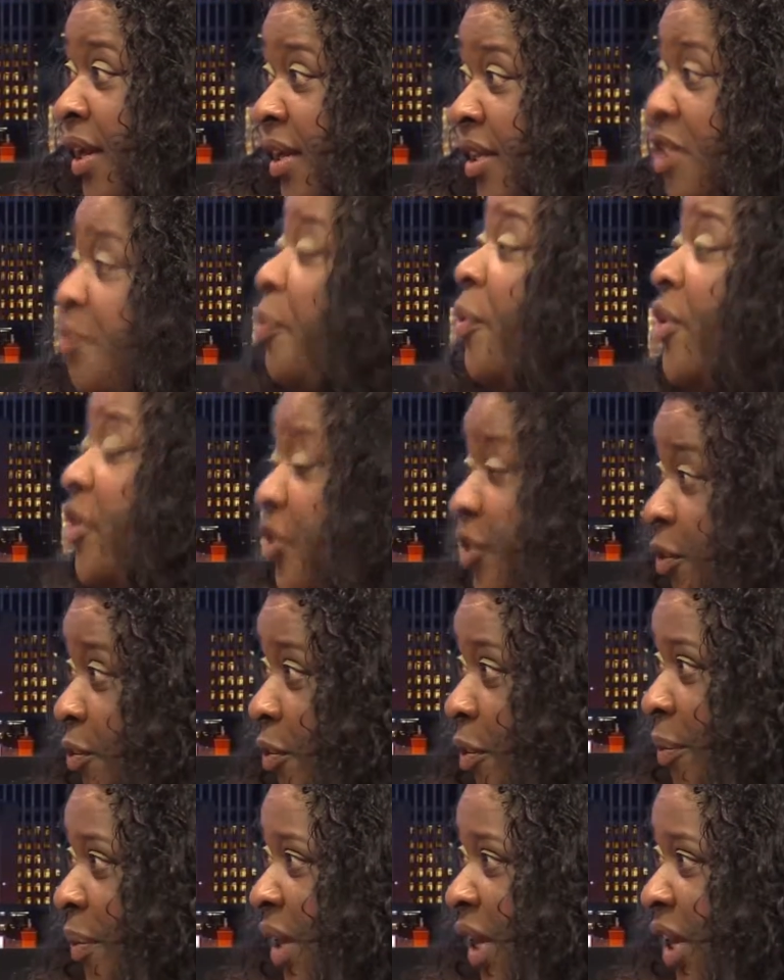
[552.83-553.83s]
spiritual
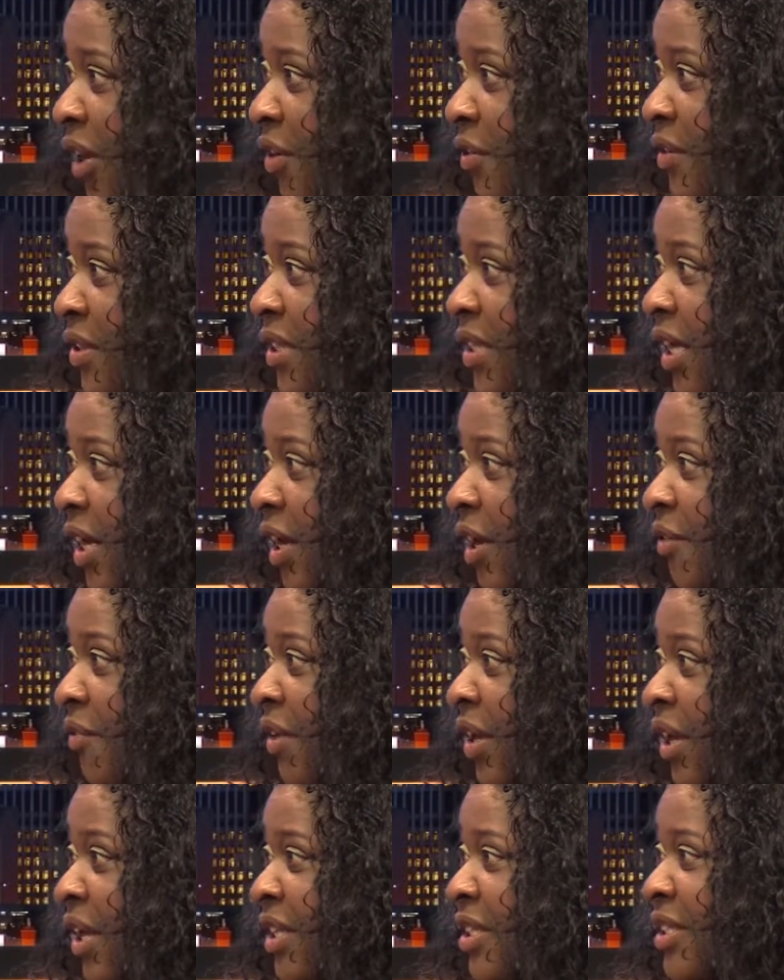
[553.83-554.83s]
woman like
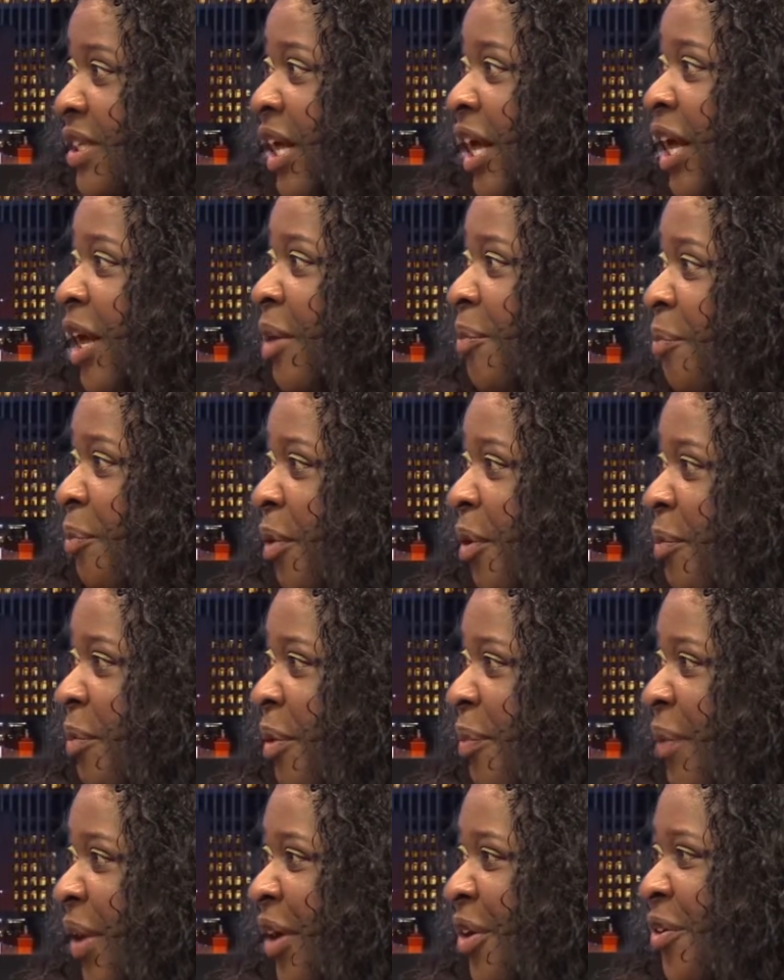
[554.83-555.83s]
yourself to help bring
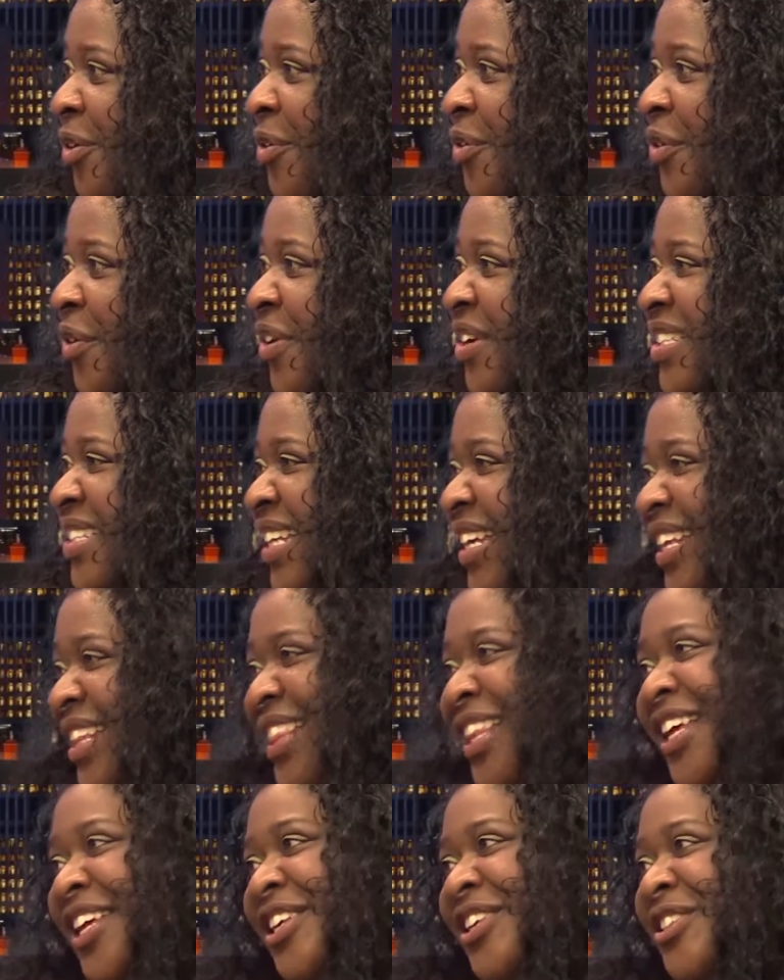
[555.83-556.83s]
me back on course.
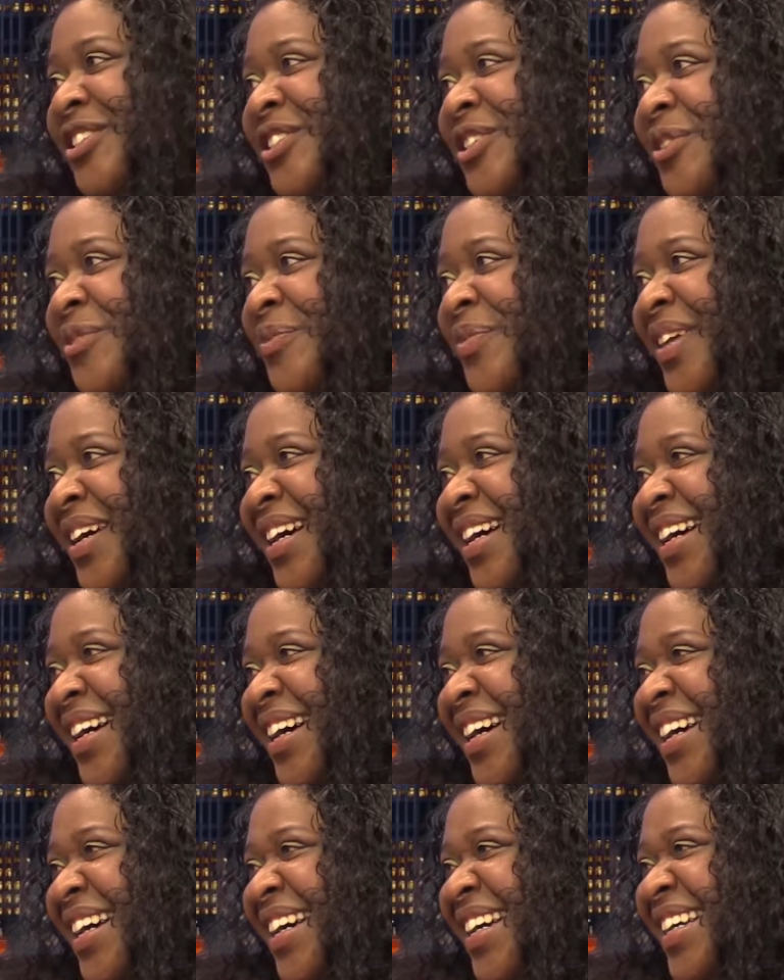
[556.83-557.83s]
Thank you so
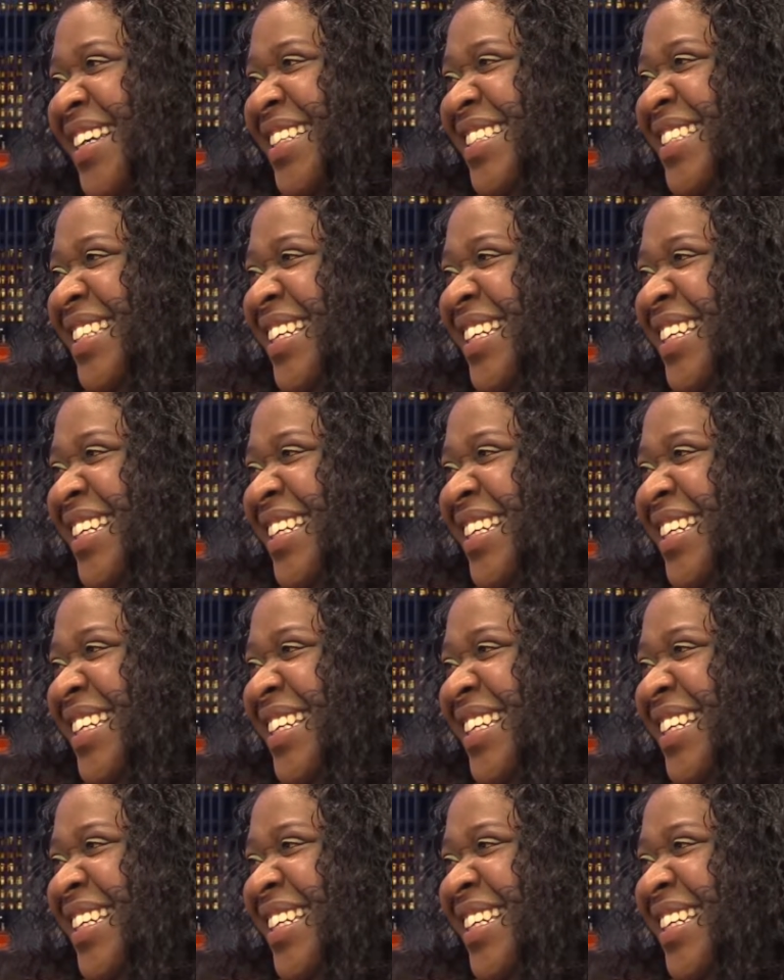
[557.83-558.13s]
much.